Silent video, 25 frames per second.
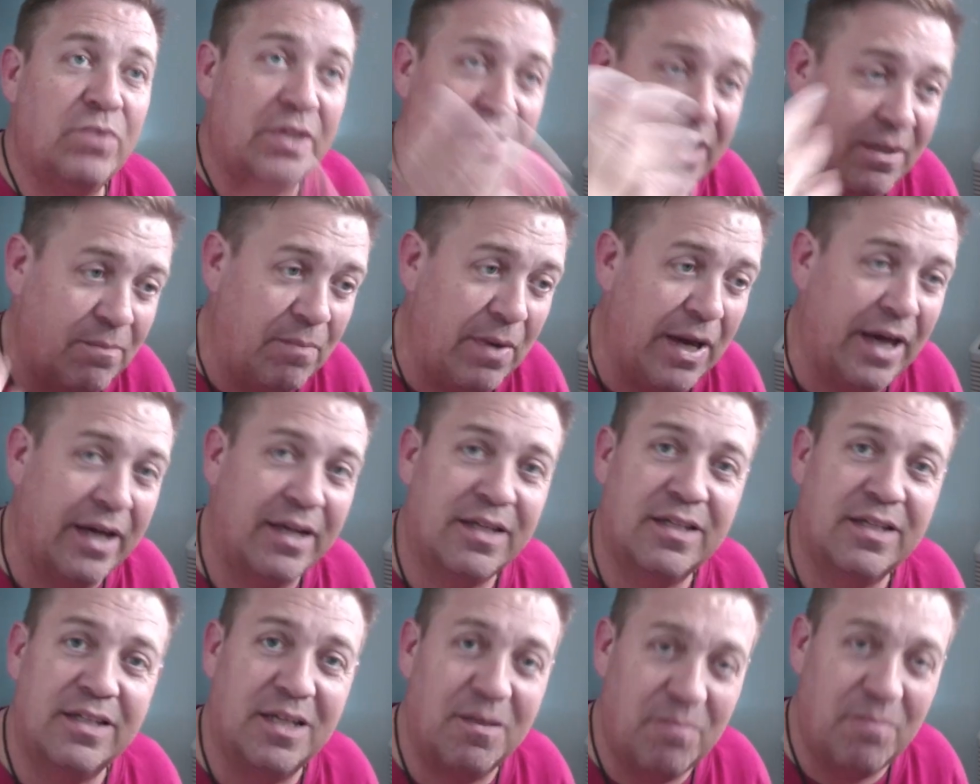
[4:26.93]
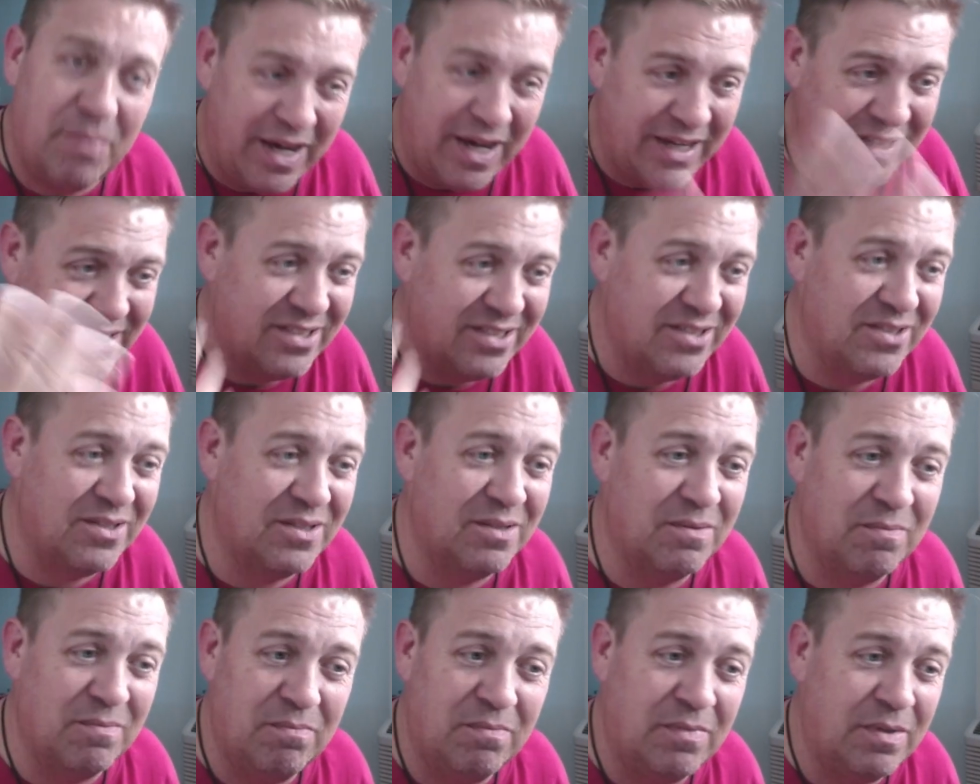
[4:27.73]
Get back, get back
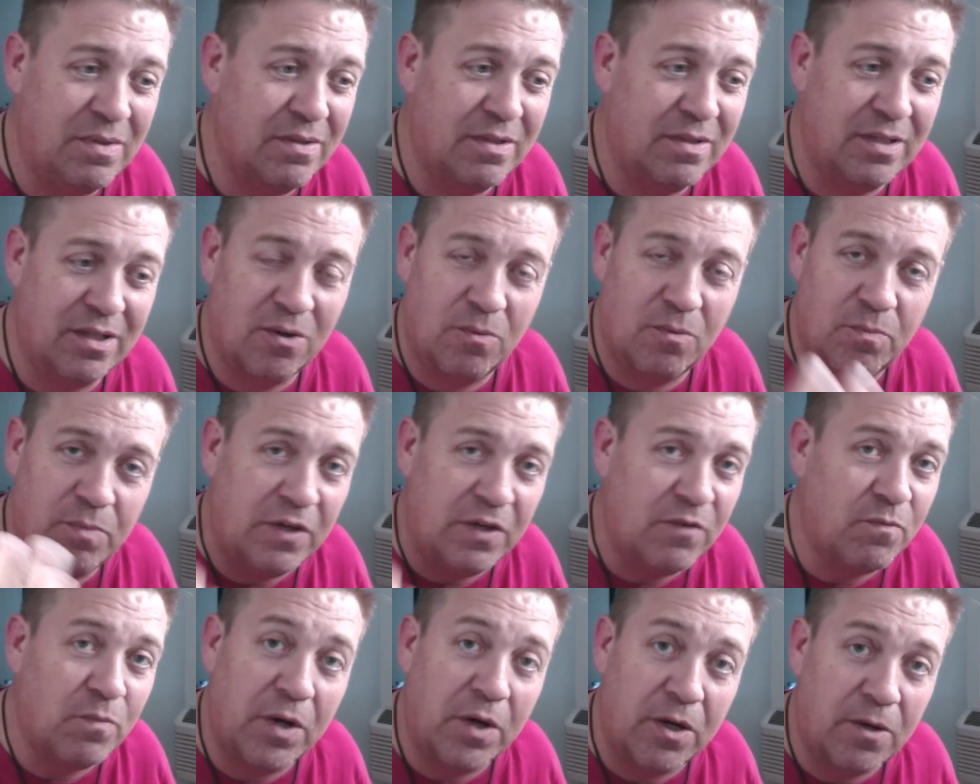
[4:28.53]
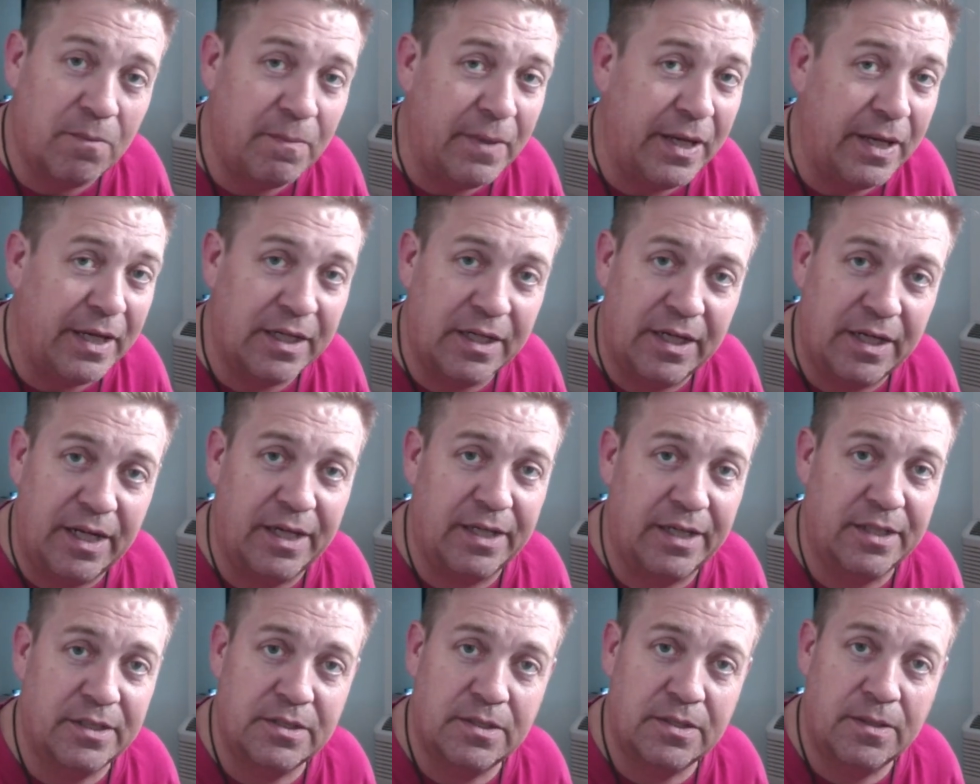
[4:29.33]
to you know beef, butter, bacon, and
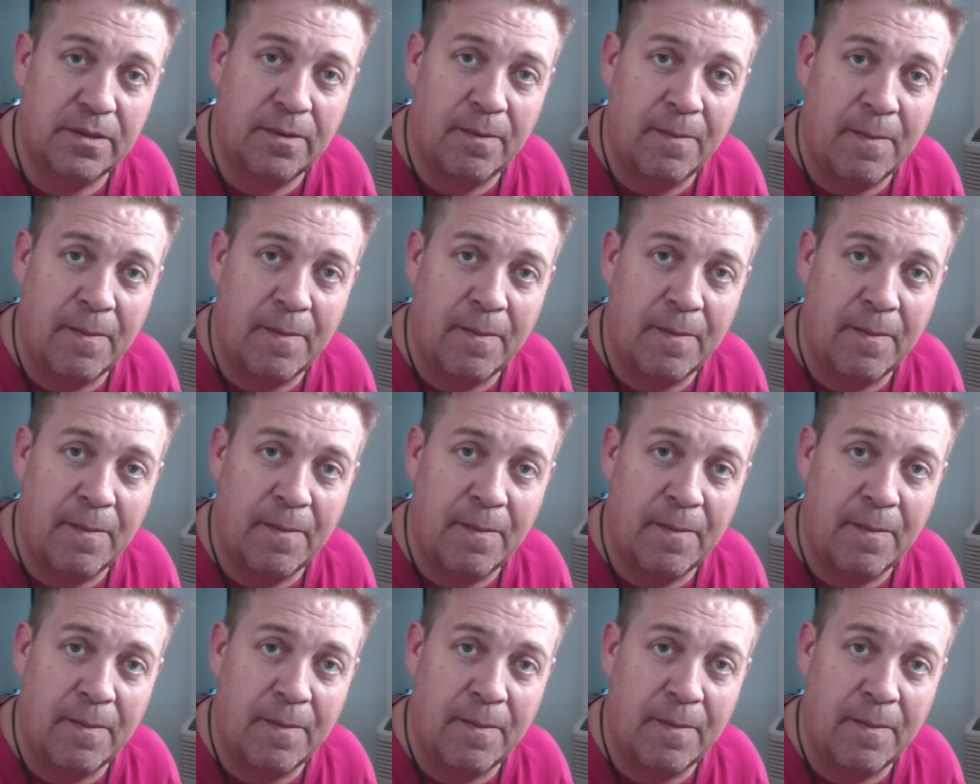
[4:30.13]
eggs.